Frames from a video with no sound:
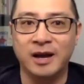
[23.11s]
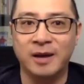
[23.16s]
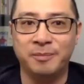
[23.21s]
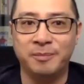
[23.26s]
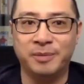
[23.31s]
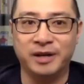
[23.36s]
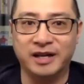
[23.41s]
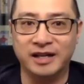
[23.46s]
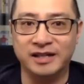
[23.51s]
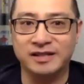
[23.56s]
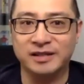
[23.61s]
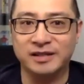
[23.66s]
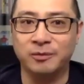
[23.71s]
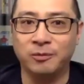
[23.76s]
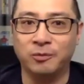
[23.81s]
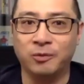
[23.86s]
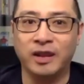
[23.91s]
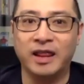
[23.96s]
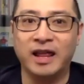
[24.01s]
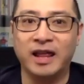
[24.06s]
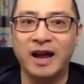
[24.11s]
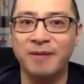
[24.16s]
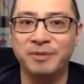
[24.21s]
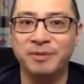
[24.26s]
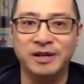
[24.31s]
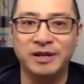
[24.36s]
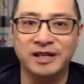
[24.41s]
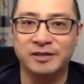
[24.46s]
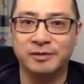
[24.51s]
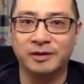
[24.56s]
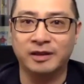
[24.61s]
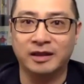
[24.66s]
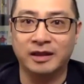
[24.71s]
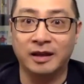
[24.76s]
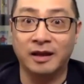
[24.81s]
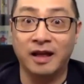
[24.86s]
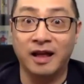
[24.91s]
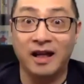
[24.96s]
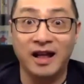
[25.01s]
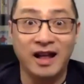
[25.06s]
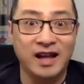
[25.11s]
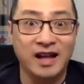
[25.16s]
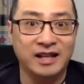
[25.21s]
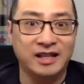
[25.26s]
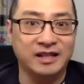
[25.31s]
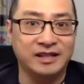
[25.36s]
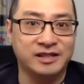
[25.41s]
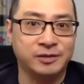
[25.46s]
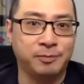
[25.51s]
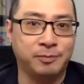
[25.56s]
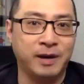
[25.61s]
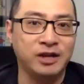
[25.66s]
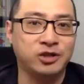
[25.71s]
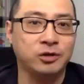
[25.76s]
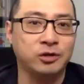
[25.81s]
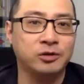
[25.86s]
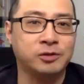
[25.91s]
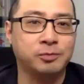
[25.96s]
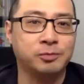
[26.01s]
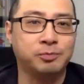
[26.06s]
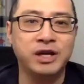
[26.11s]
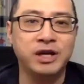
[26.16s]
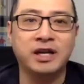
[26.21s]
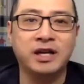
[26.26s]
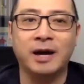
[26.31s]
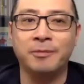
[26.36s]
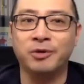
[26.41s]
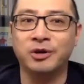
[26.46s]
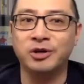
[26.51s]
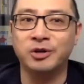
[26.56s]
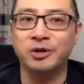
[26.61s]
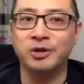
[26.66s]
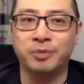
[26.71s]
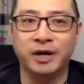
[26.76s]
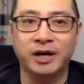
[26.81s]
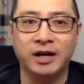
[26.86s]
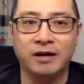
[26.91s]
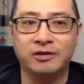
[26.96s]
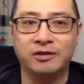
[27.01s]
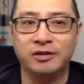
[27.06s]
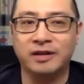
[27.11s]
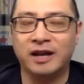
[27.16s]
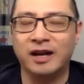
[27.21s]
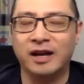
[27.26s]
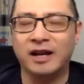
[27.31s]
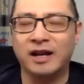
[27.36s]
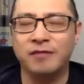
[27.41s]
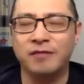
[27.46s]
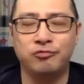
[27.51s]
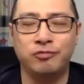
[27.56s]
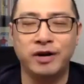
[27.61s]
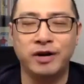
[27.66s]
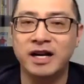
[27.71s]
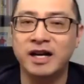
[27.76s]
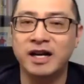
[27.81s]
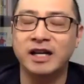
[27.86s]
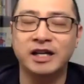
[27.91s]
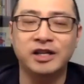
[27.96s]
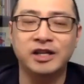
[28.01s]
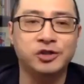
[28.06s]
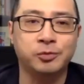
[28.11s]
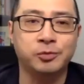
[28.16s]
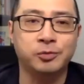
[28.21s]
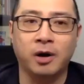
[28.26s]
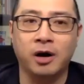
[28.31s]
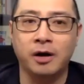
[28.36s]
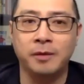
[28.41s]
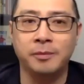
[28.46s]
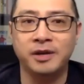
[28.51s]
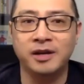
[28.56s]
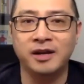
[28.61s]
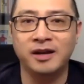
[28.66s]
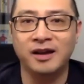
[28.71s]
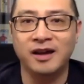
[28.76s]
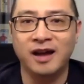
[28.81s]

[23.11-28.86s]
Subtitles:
because what happened is the special speaker I'm going to bring out tonight, he really inspired me